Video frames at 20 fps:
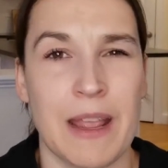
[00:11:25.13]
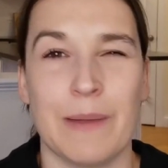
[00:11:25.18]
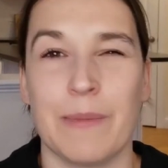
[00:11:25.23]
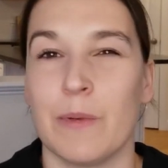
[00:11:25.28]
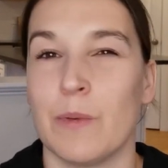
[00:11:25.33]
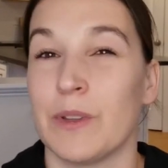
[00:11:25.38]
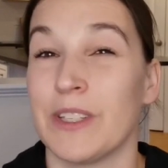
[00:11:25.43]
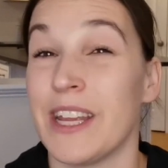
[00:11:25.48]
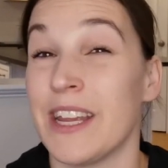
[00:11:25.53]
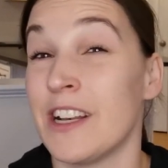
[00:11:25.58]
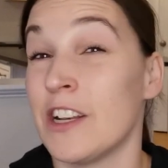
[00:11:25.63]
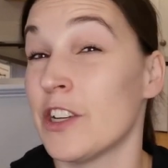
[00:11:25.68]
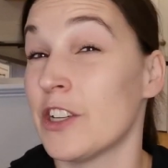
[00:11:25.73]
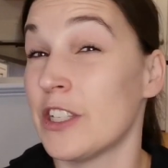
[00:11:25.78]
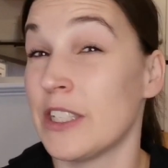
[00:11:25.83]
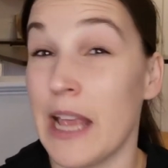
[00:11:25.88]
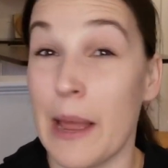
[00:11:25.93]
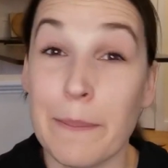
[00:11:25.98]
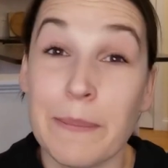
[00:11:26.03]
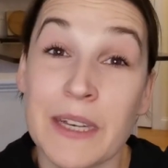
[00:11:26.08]
maybe with
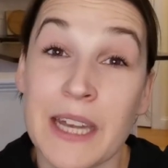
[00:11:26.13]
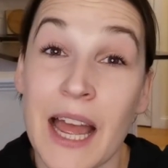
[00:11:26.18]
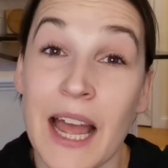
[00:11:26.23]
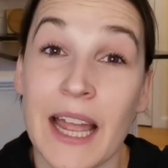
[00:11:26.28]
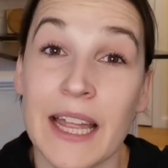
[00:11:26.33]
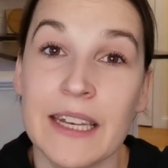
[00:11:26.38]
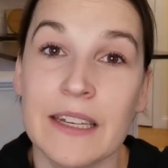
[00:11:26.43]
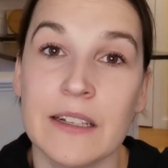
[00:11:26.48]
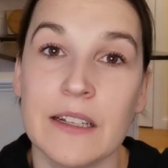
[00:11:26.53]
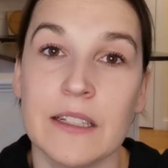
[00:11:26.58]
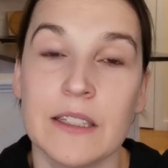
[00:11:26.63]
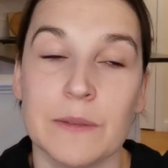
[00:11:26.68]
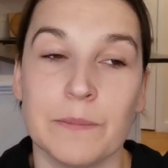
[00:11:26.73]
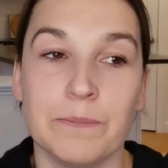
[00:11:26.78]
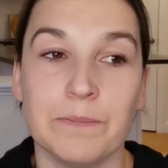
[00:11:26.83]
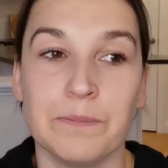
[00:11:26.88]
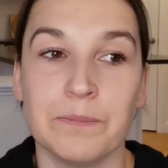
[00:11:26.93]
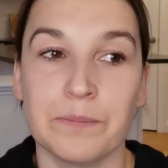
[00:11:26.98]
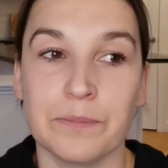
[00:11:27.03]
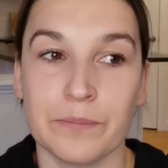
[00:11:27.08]
English subtitles?
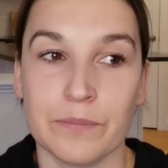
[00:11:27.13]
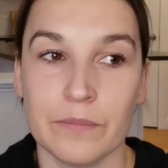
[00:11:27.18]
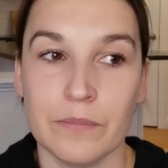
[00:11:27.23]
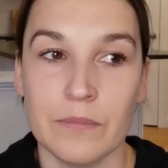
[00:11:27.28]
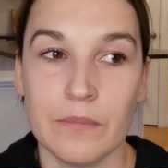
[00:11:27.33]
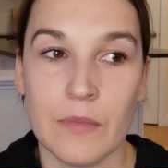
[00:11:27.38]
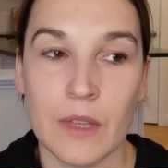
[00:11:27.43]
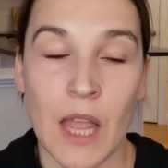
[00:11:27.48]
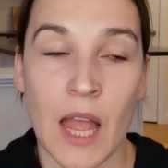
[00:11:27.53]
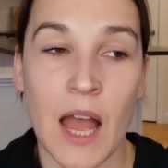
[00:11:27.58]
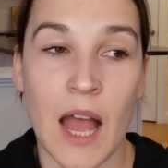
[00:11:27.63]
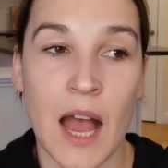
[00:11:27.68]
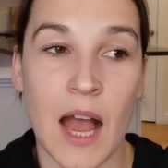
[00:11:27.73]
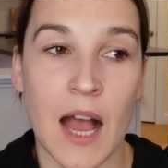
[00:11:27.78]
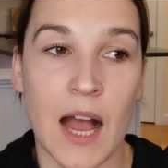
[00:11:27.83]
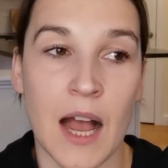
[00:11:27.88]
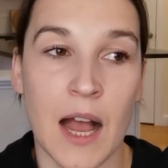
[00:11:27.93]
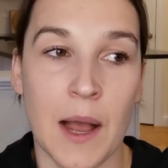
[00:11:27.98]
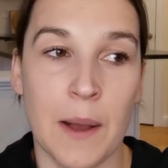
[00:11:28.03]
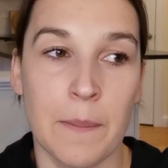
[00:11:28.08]

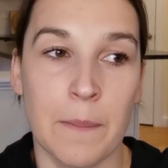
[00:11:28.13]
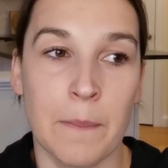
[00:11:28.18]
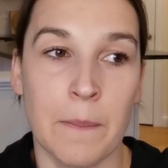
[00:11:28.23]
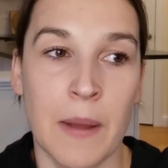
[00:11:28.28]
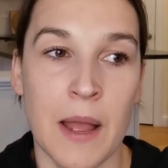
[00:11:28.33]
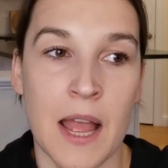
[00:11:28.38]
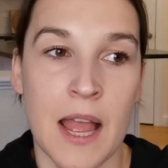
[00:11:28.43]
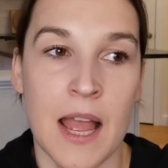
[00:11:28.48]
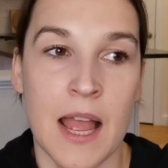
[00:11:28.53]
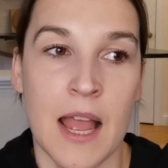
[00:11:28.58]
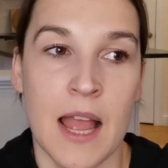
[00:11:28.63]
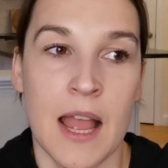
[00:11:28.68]
And